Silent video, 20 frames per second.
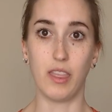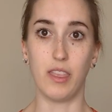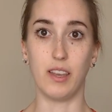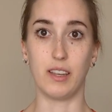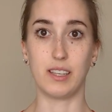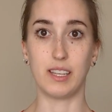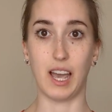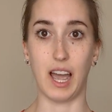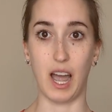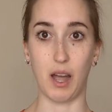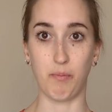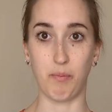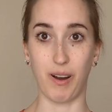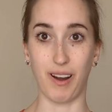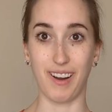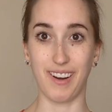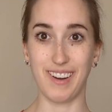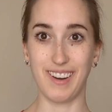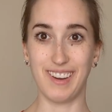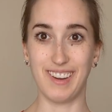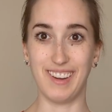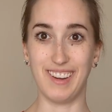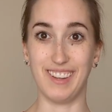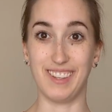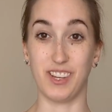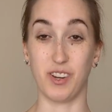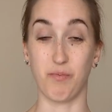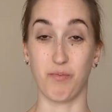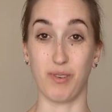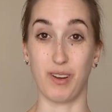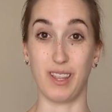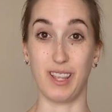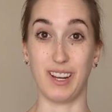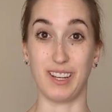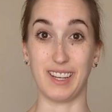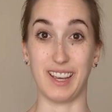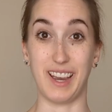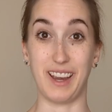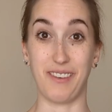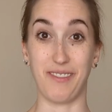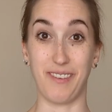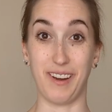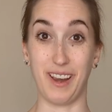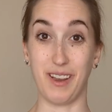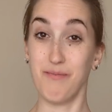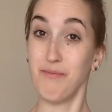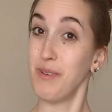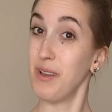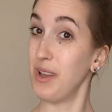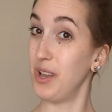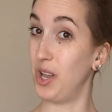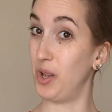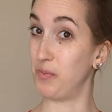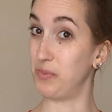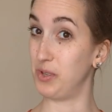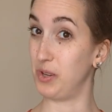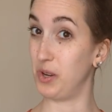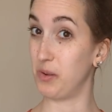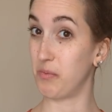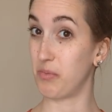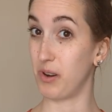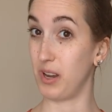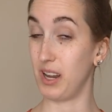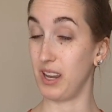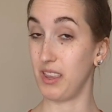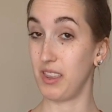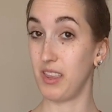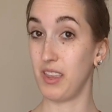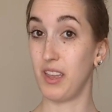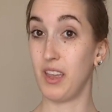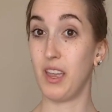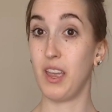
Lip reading: The top part is your breathing diaphragm, helps you to breathe,